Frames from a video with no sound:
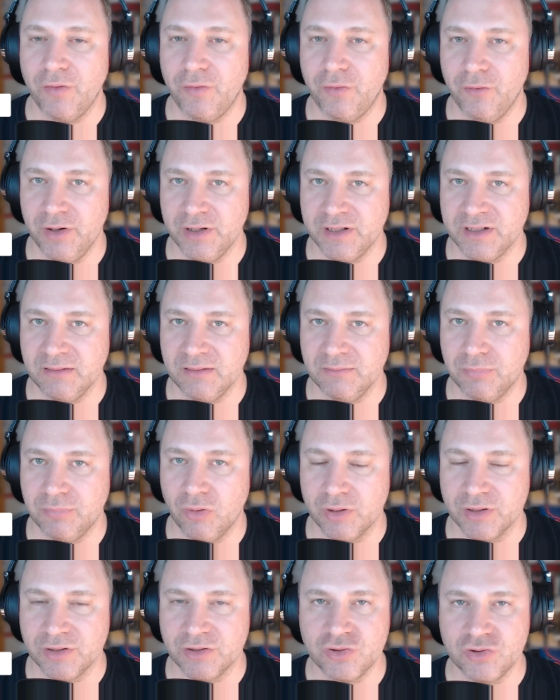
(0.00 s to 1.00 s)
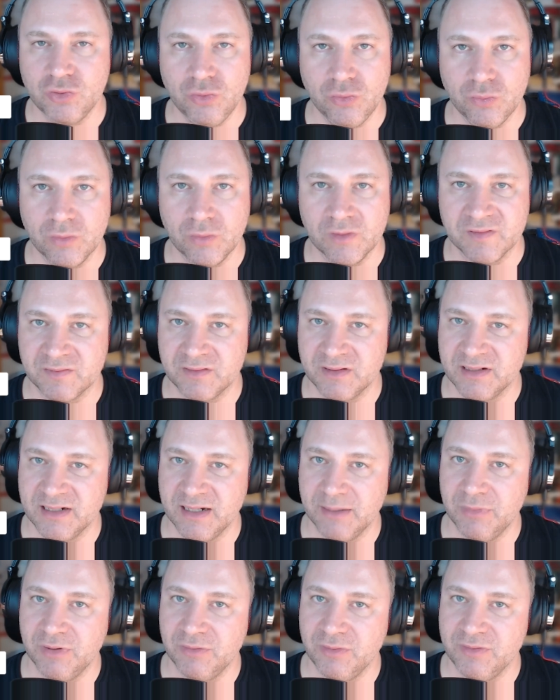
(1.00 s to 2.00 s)
13.2 was the
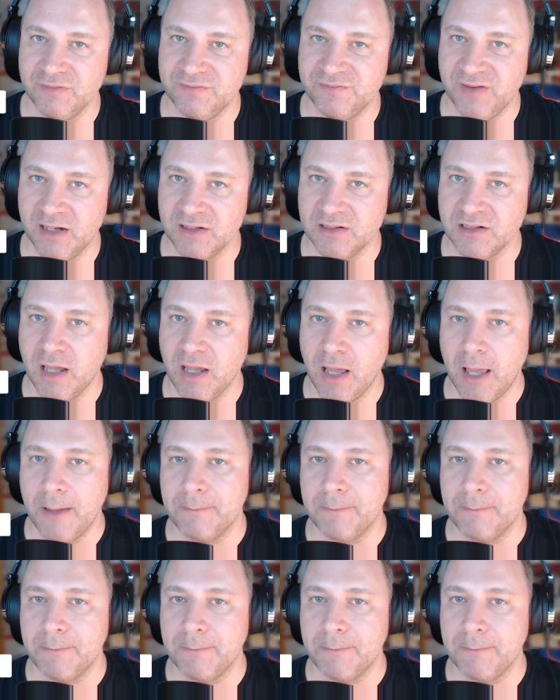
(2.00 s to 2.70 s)
number we found.